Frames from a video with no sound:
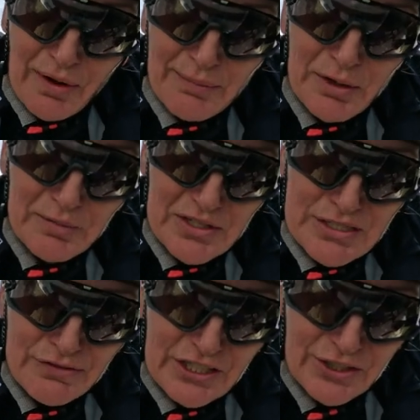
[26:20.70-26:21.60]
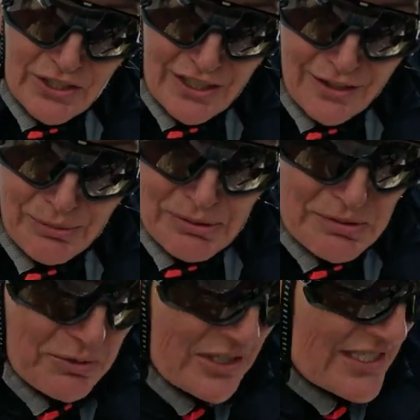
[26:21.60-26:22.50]
wrap up this video here. I'll
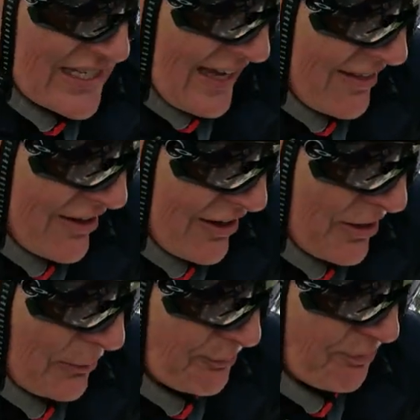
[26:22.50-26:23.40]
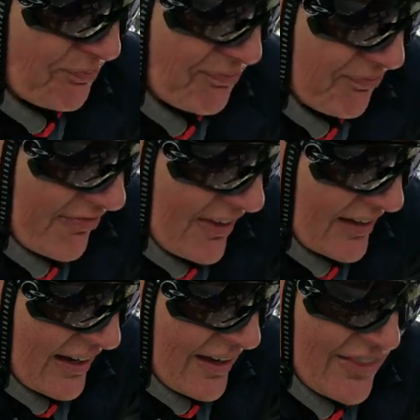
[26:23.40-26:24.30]
probably put it together.
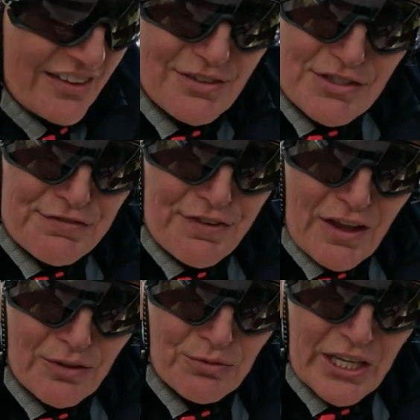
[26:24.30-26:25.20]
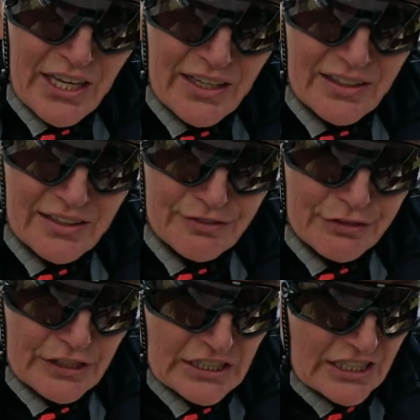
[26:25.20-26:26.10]
I think that was a fun weekend of
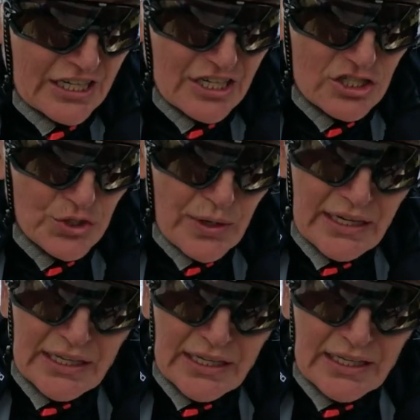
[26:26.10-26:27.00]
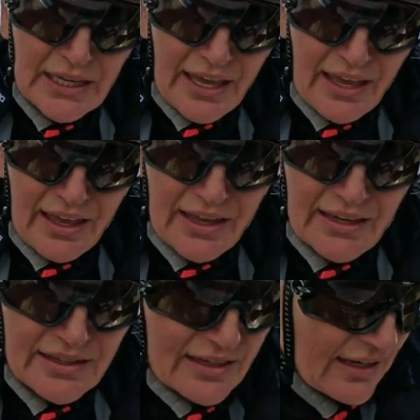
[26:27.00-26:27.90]
training
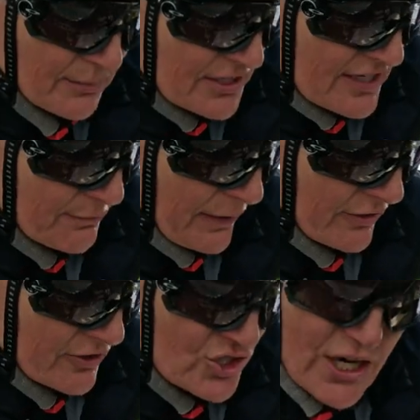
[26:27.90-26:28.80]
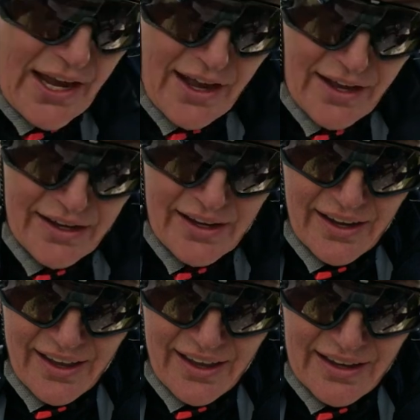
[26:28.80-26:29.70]
and getting myself back on track,
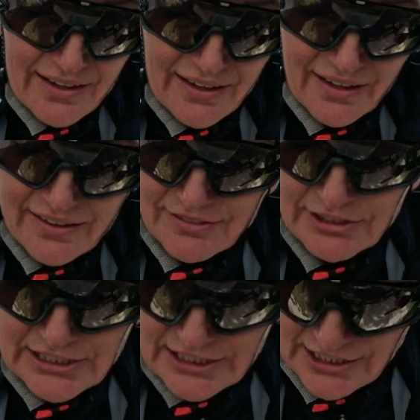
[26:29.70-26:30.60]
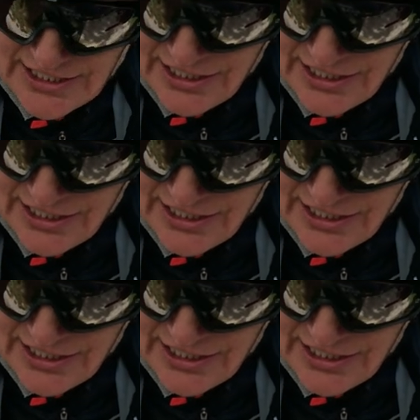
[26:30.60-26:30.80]
and I had a really good